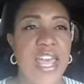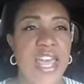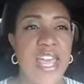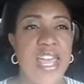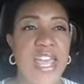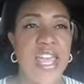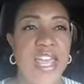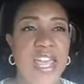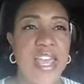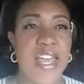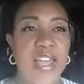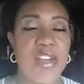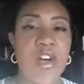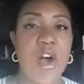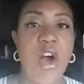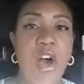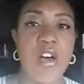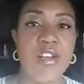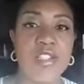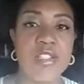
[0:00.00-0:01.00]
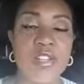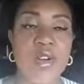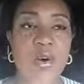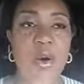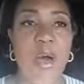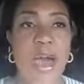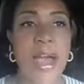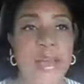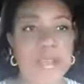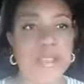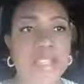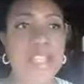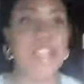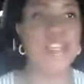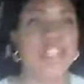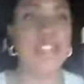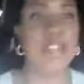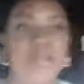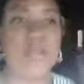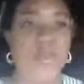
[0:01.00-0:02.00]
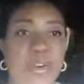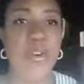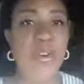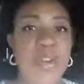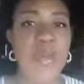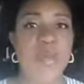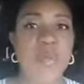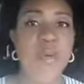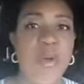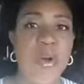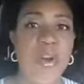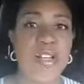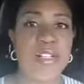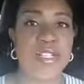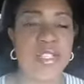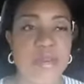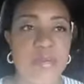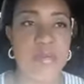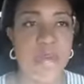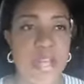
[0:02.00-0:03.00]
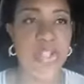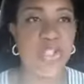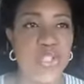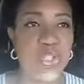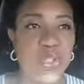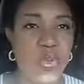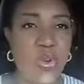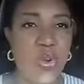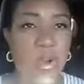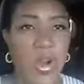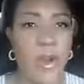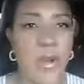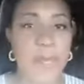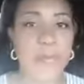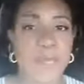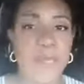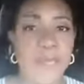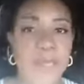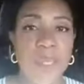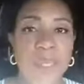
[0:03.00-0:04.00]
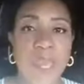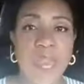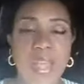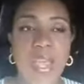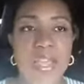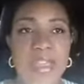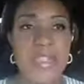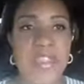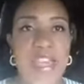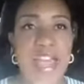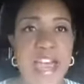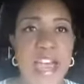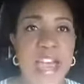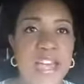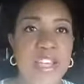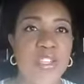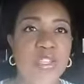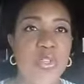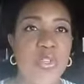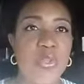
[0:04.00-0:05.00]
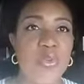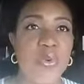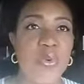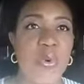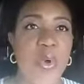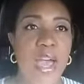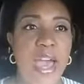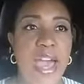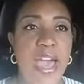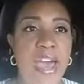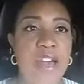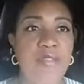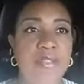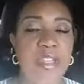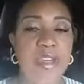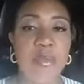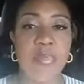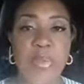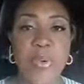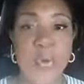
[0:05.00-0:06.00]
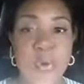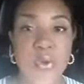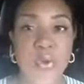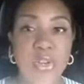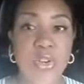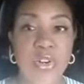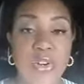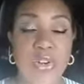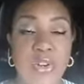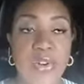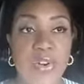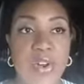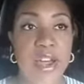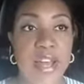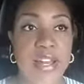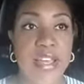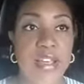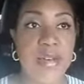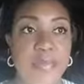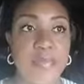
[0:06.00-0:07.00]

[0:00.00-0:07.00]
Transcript: and also I think it's very important to make sure that you have them pull your credit.